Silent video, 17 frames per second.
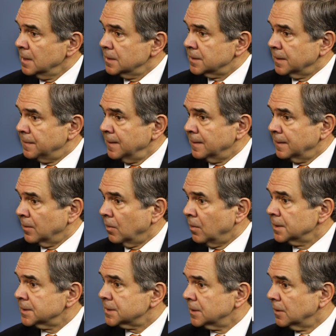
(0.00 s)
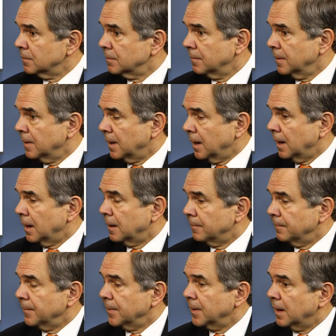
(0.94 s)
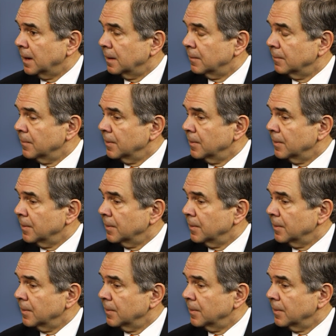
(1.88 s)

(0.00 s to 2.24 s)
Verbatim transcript: So I think that also um, uh, uh,